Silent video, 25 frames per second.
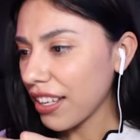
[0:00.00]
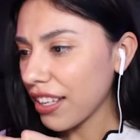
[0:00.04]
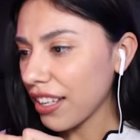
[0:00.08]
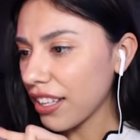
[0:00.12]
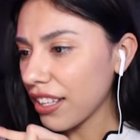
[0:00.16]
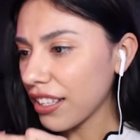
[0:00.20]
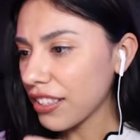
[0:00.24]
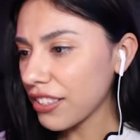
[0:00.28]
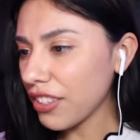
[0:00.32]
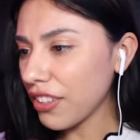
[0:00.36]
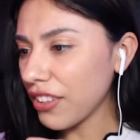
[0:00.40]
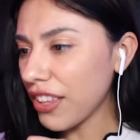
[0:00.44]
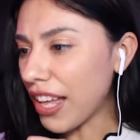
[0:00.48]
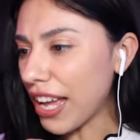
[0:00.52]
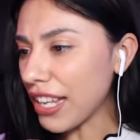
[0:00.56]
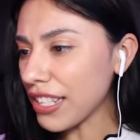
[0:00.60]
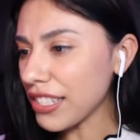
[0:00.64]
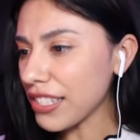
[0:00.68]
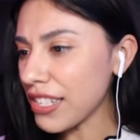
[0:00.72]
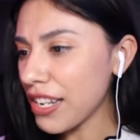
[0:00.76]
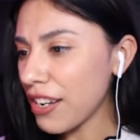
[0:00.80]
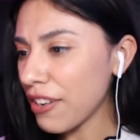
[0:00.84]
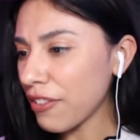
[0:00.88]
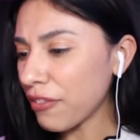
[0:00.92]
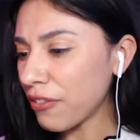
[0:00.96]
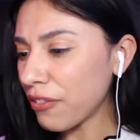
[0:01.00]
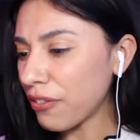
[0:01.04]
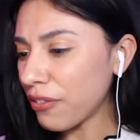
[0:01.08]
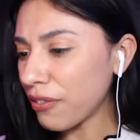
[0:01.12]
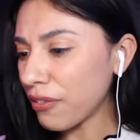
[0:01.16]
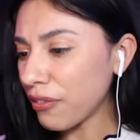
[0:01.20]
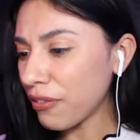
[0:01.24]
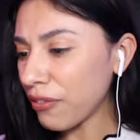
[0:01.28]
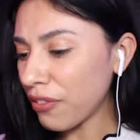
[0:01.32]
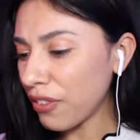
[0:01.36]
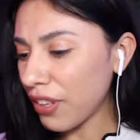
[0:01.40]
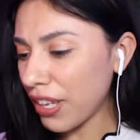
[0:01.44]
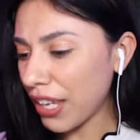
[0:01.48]
So that's their
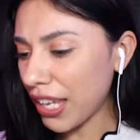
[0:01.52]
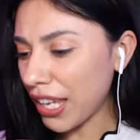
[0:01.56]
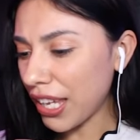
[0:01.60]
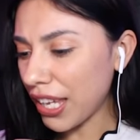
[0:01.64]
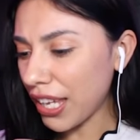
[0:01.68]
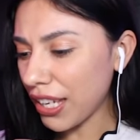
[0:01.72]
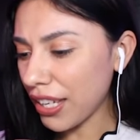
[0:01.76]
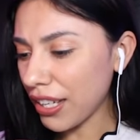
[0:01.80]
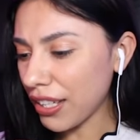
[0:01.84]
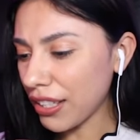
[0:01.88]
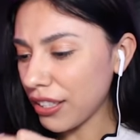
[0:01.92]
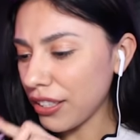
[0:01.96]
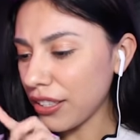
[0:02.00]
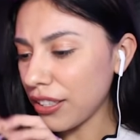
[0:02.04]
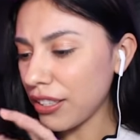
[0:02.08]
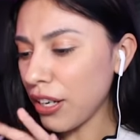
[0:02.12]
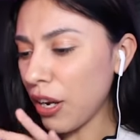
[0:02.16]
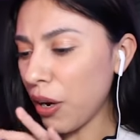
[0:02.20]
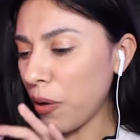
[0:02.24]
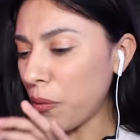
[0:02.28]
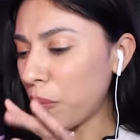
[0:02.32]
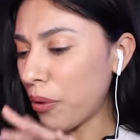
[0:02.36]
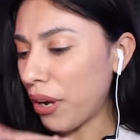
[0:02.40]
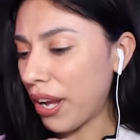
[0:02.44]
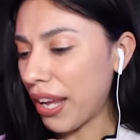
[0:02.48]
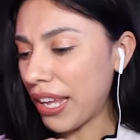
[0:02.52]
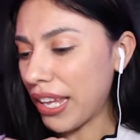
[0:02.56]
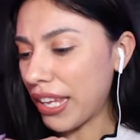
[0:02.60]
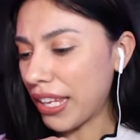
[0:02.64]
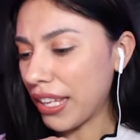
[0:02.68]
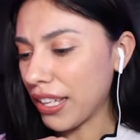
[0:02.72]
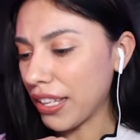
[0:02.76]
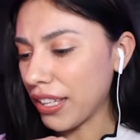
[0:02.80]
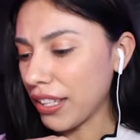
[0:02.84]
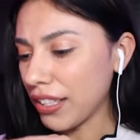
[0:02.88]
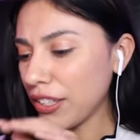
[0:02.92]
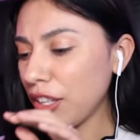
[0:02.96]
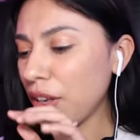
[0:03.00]
feet. No, wait.
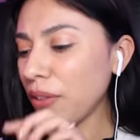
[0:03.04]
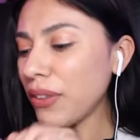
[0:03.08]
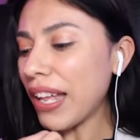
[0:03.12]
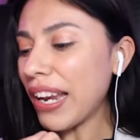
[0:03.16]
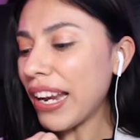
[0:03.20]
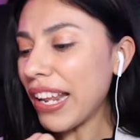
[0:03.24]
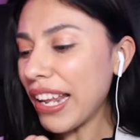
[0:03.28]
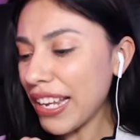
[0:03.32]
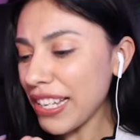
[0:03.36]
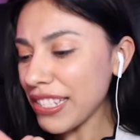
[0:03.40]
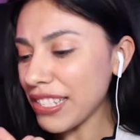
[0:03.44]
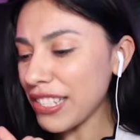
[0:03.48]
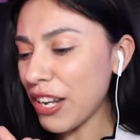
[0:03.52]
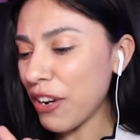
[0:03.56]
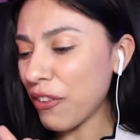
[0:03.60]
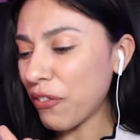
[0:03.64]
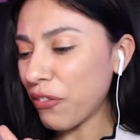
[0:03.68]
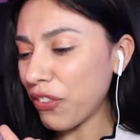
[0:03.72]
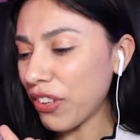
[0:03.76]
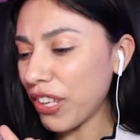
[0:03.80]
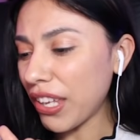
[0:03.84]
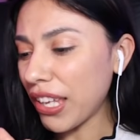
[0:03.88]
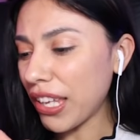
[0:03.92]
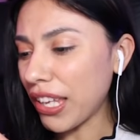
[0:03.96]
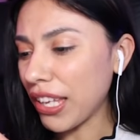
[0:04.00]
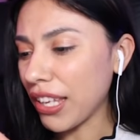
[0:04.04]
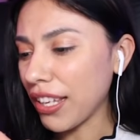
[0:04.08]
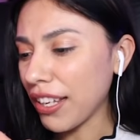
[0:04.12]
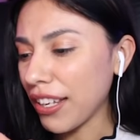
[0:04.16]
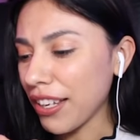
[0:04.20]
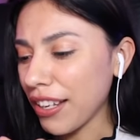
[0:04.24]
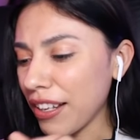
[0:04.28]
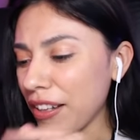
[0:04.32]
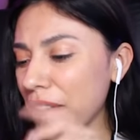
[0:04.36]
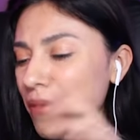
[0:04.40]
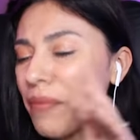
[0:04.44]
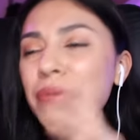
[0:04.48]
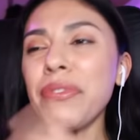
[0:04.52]
No, that is their feet.
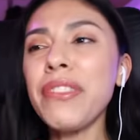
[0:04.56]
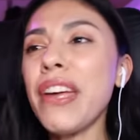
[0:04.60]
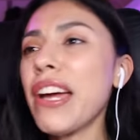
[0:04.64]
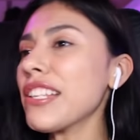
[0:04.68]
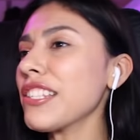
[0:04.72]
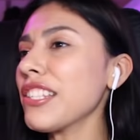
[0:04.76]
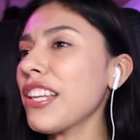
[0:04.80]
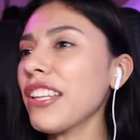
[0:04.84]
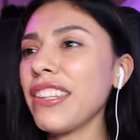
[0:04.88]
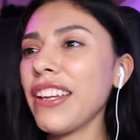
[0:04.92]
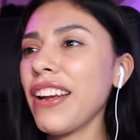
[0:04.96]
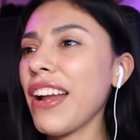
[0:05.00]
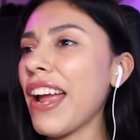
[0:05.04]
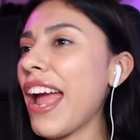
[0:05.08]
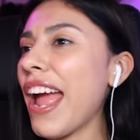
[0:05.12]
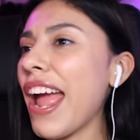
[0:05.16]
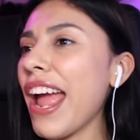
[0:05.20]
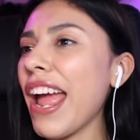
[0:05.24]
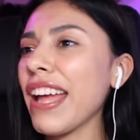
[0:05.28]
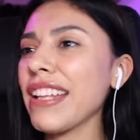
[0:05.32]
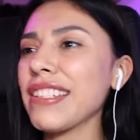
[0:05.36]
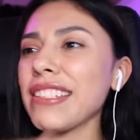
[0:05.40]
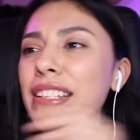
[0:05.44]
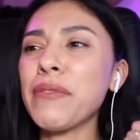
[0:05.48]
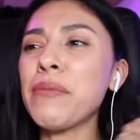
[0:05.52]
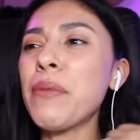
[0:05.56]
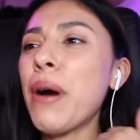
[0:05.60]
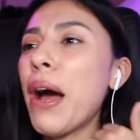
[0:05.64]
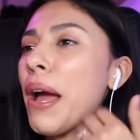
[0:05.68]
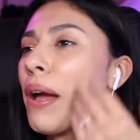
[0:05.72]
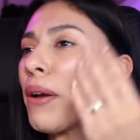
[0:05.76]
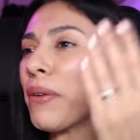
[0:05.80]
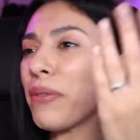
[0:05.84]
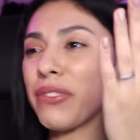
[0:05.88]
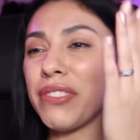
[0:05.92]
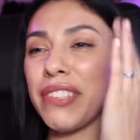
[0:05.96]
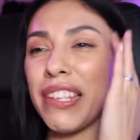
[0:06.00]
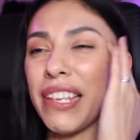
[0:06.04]
That's not their hands. Why?
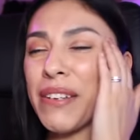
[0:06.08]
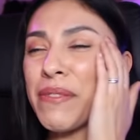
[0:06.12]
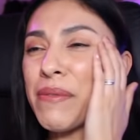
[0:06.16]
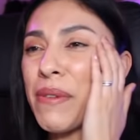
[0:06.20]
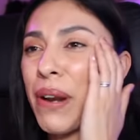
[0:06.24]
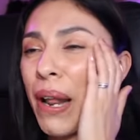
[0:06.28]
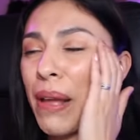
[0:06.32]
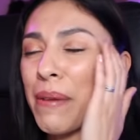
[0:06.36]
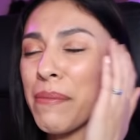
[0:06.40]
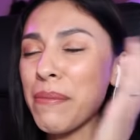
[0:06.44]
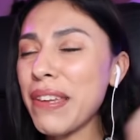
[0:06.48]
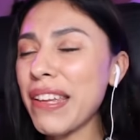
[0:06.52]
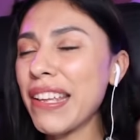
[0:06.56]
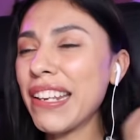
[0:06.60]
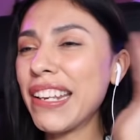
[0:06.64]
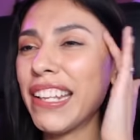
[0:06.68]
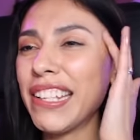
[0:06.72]
See what I mean?